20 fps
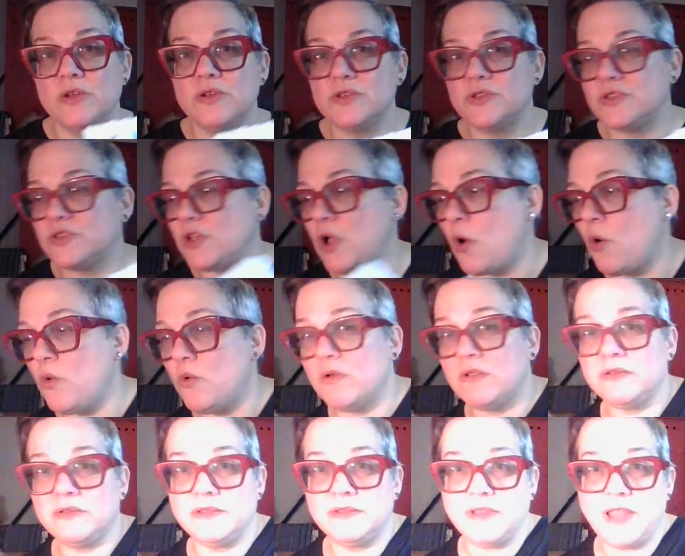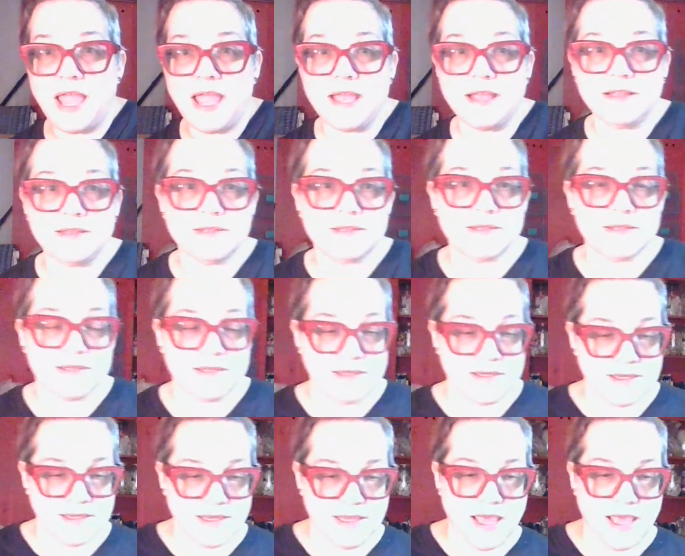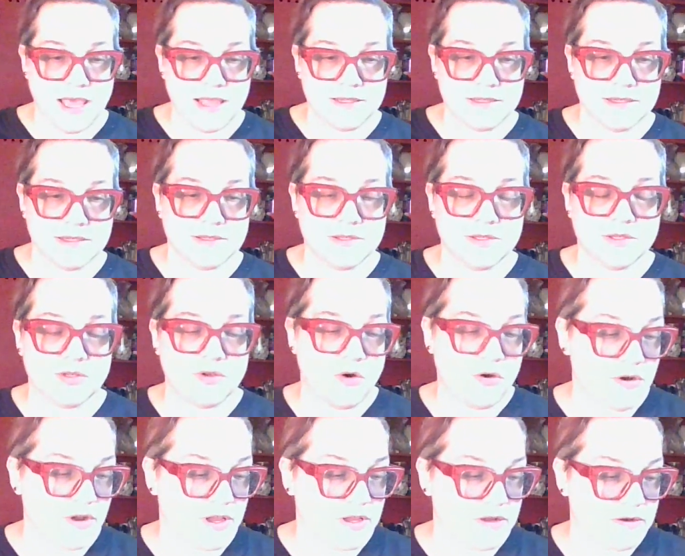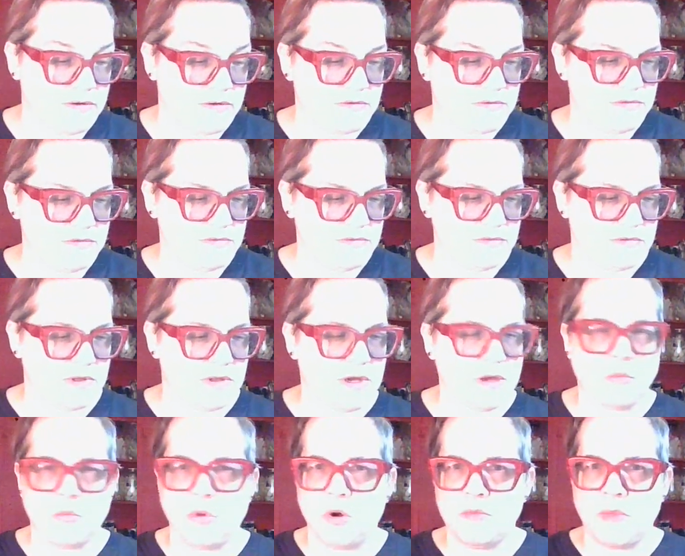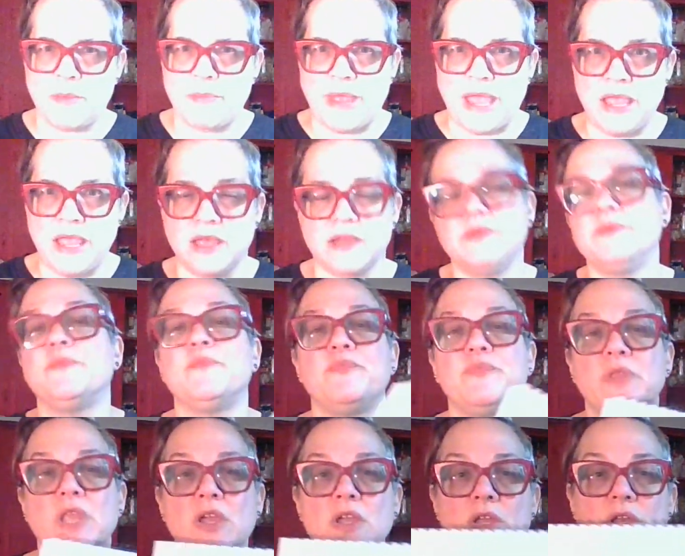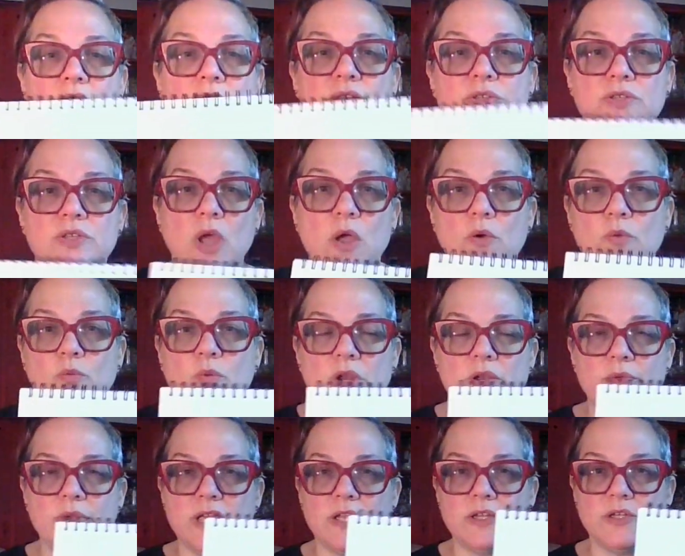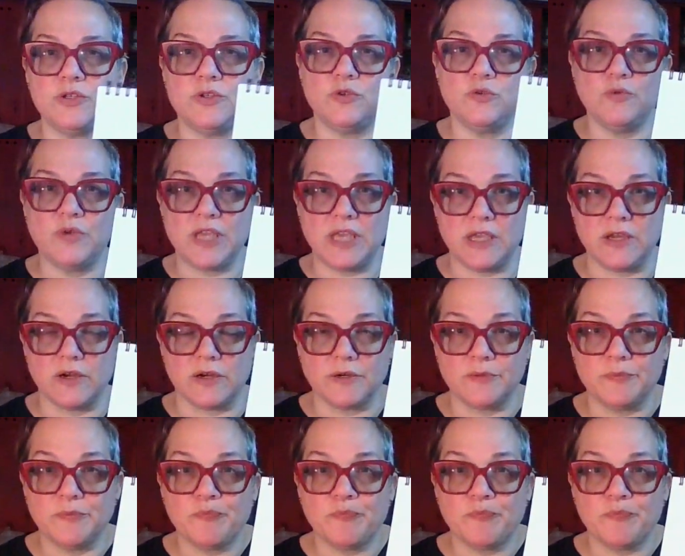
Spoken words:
So let's get started. I think I broke my pad. So what are we going to do here?